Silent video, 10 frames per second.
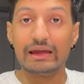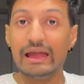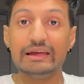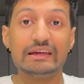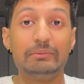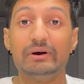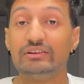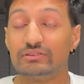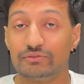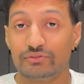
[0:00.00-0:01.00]
8
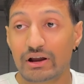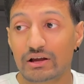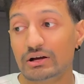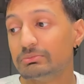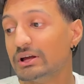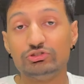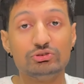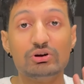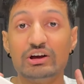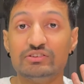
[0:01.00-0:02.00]
gigabytes of RAM,
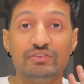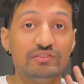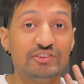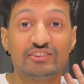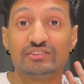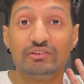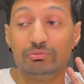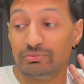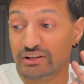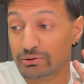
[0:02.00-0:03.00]
256
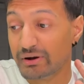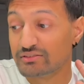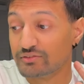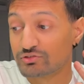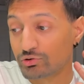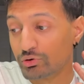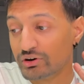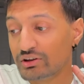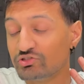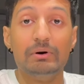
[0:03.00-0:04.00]
gigabytes of
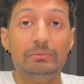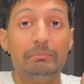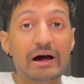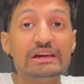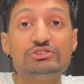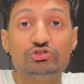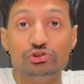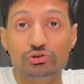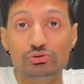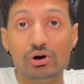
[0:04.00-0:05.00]
storage. But mind
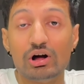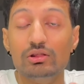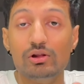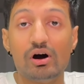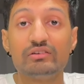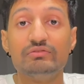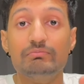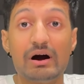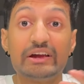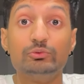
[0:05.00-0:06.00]
you, a lot of
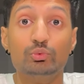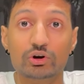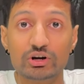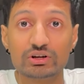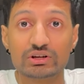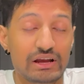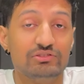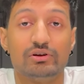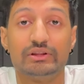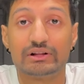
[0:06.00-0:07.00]
my work is
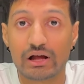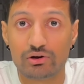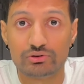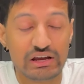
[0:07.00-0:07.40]
on the cloud.